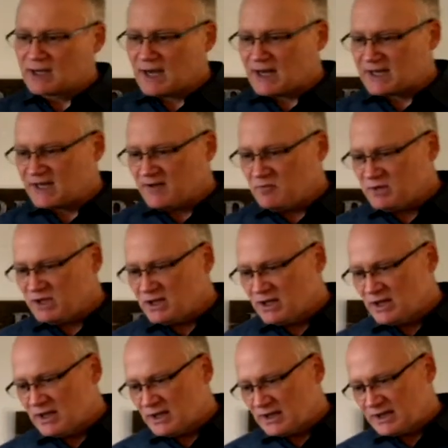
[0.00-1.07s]
God, give
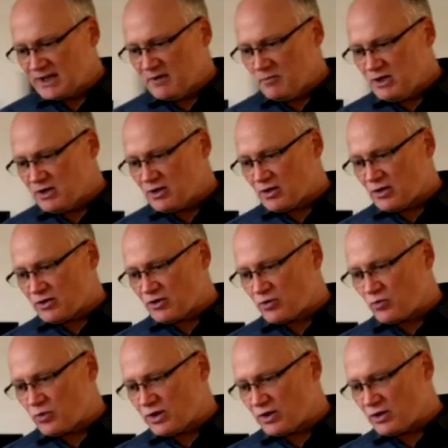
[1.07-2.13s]
me give me the,
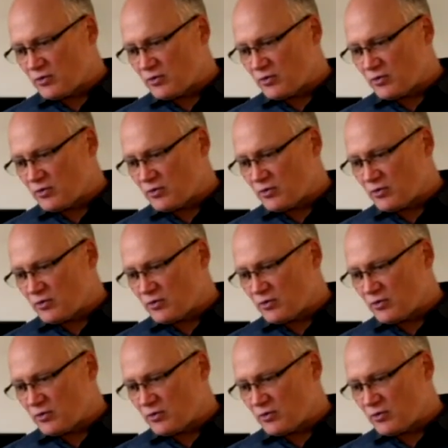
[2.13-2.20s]
the, re,